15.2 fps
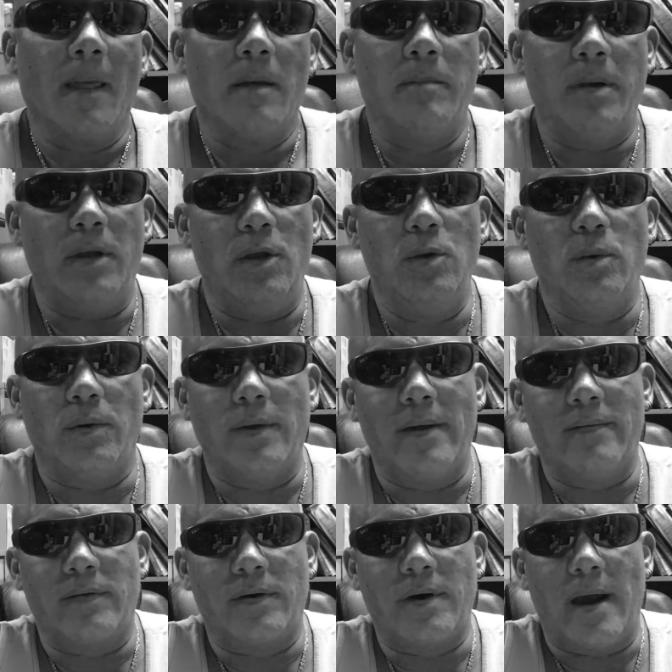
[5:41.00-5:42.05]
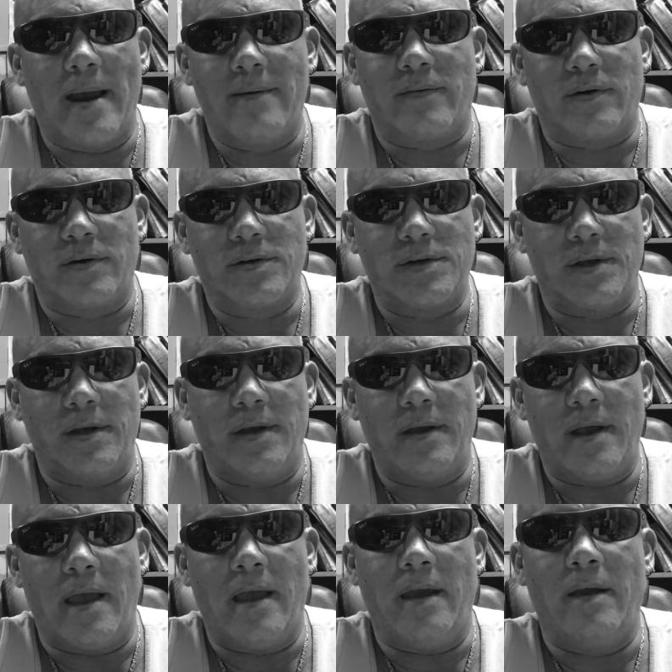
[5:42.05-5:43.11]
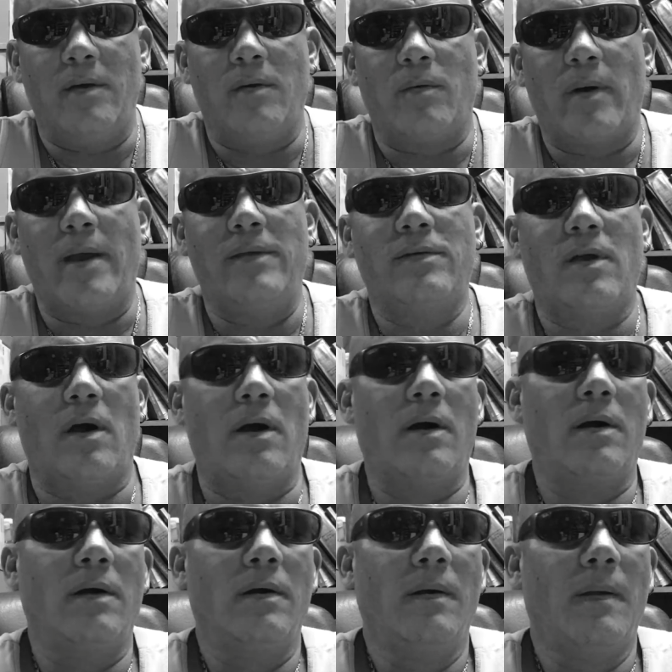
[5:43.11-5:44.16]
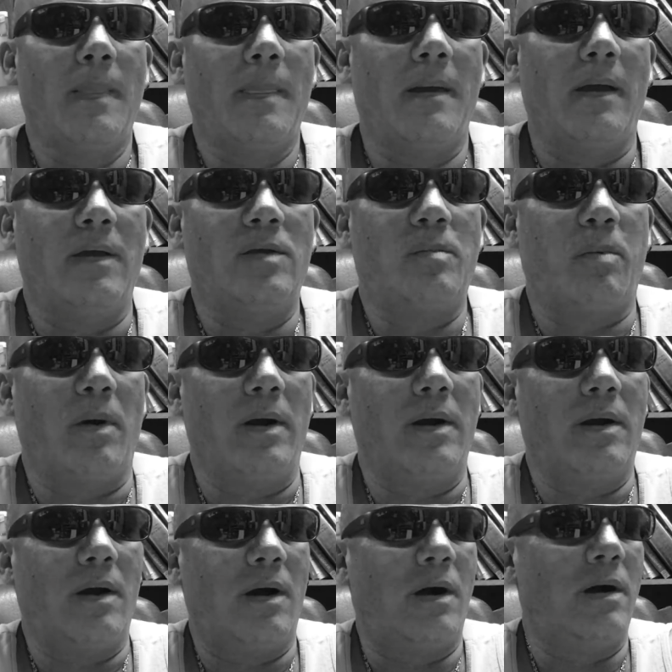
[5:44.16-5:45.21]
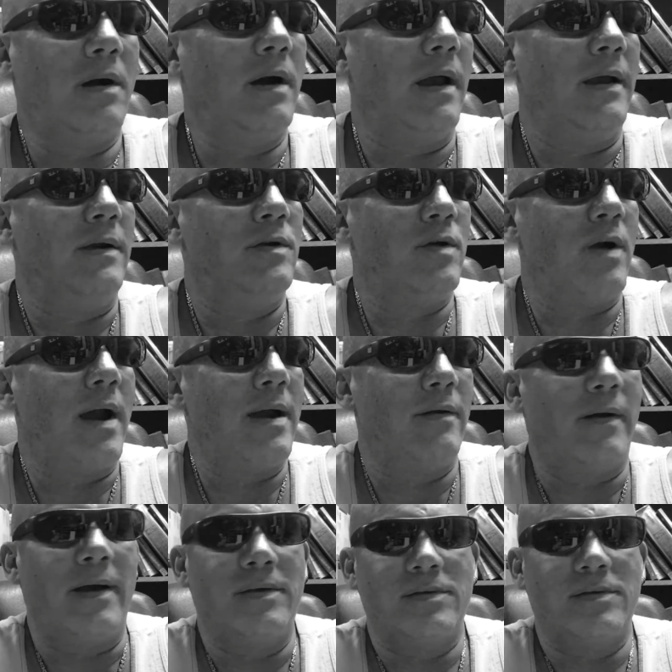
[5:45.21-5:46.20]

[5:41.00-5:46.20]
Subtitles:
But you will never ever see a race car, a sprint car, a drag race